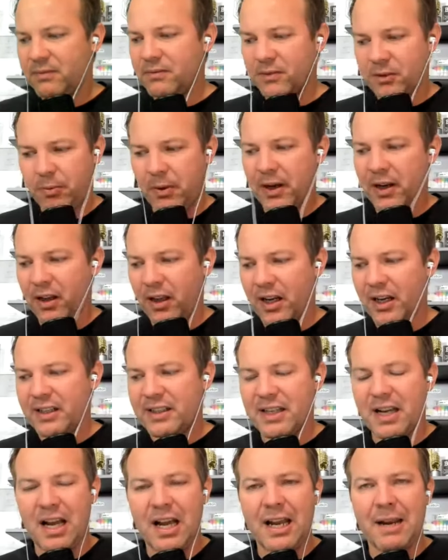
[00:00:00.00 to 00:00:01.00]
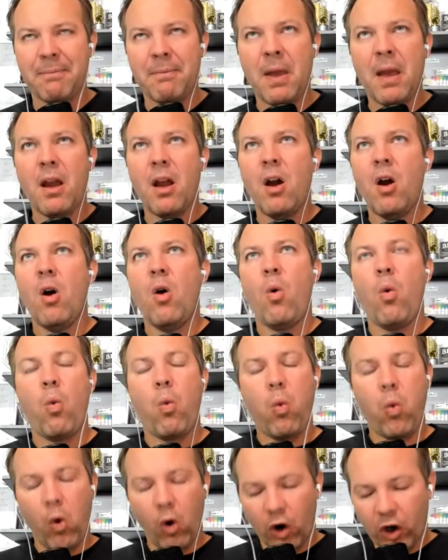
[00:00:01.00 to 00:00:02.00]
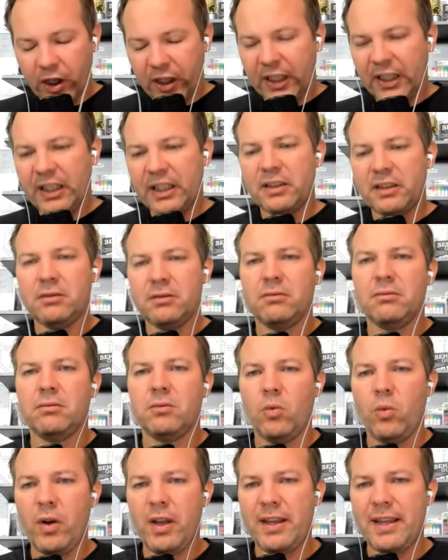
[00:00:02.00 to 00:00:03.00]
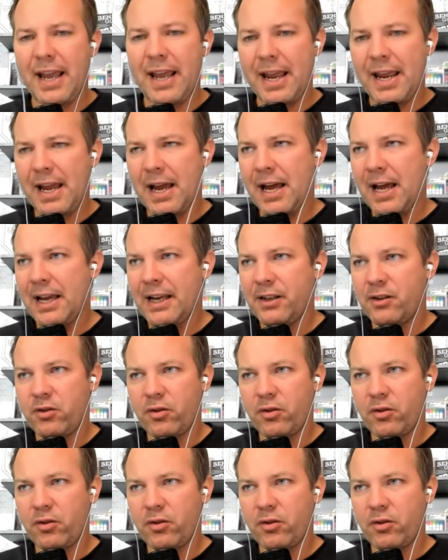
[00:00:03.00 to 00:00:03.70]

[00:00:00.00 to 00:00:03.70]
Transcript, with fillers: spending a lot of time working with A I,